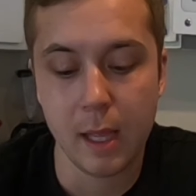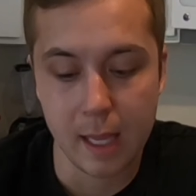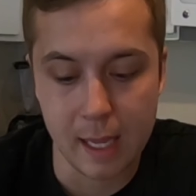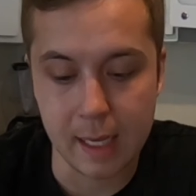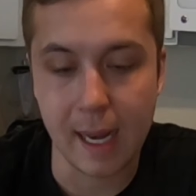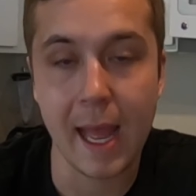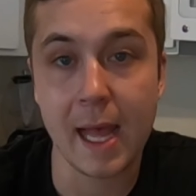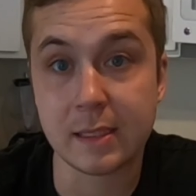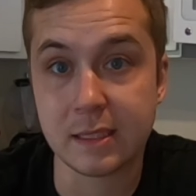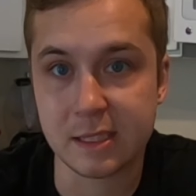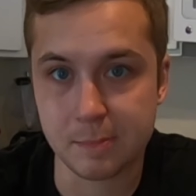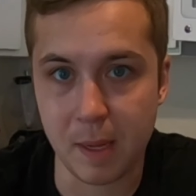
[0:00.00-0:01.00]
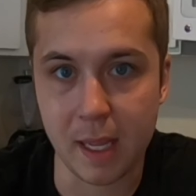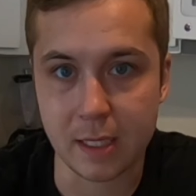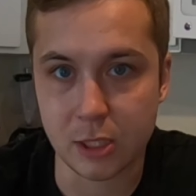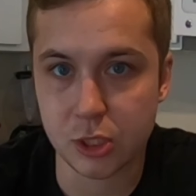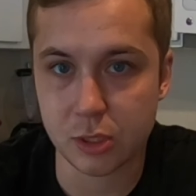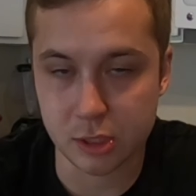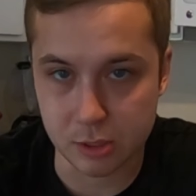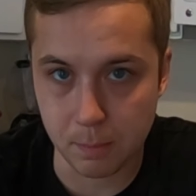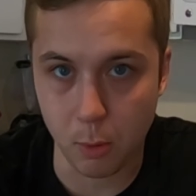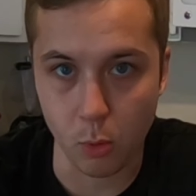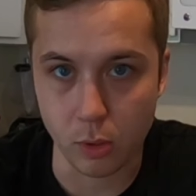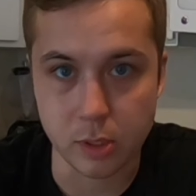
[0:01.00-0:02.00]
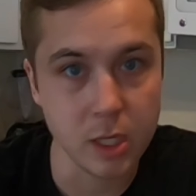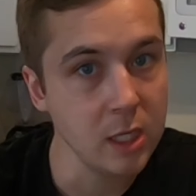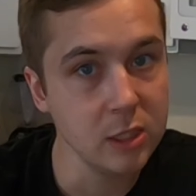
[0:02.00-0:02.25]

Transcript: it has Spanish support.